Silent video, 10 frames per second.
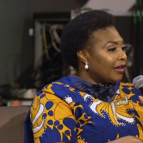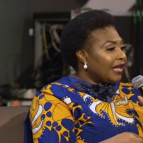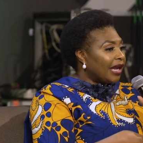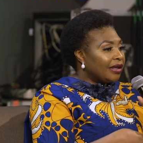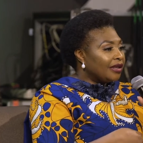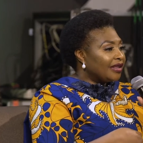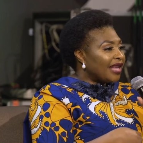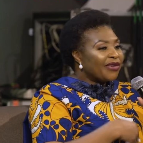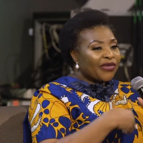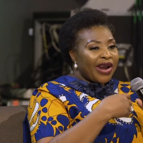they
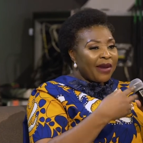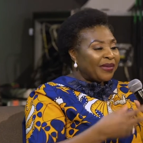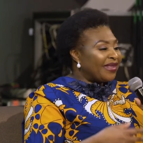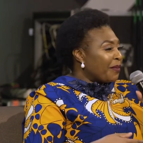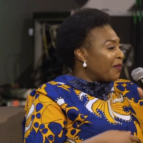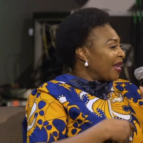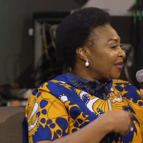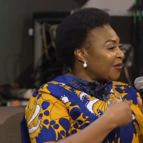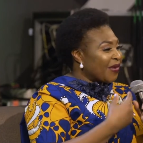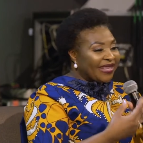rap in the
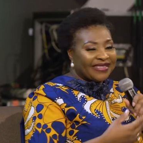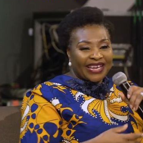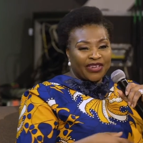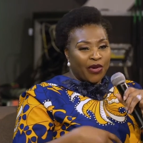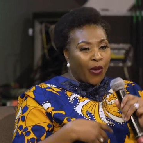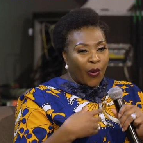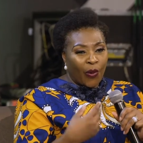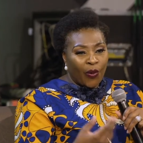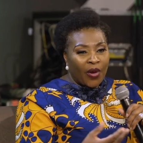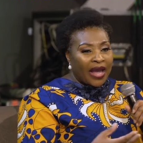best way they
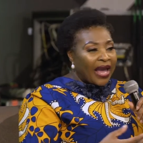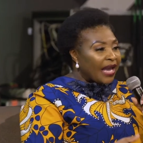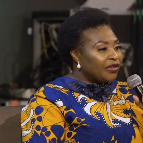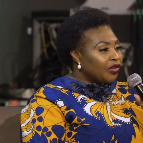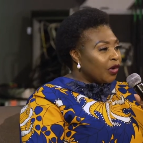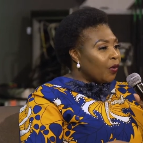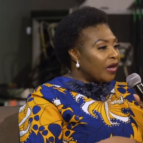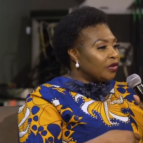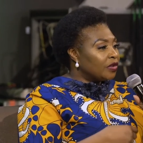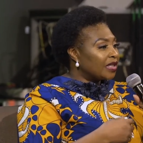know. And, you know,
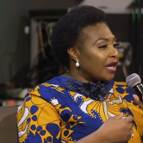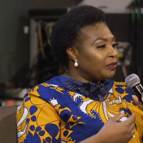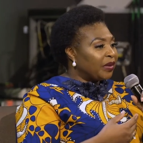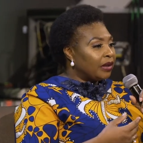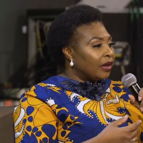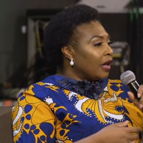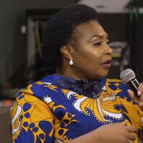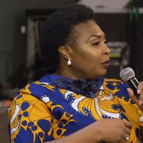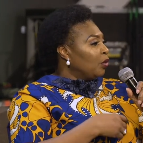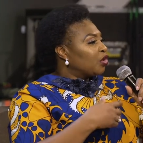when you start being
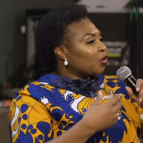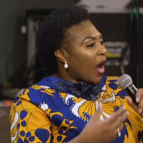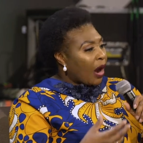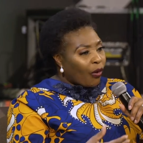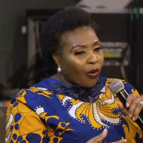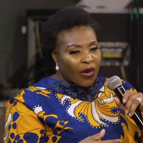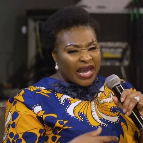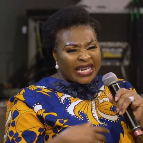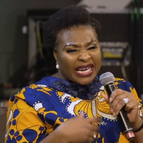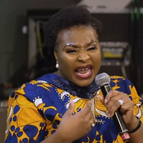mutswako
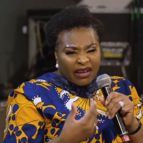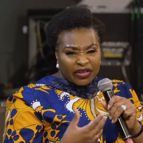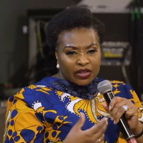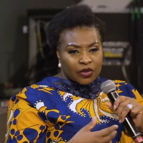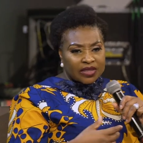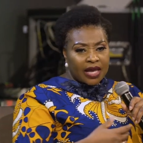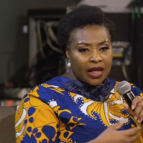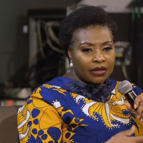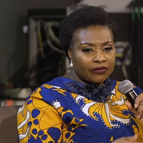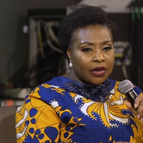and loving
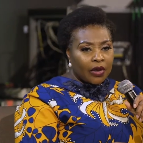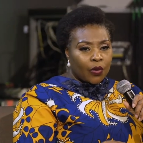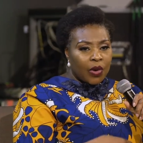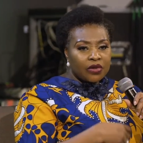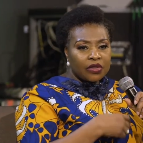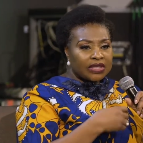yourself, when you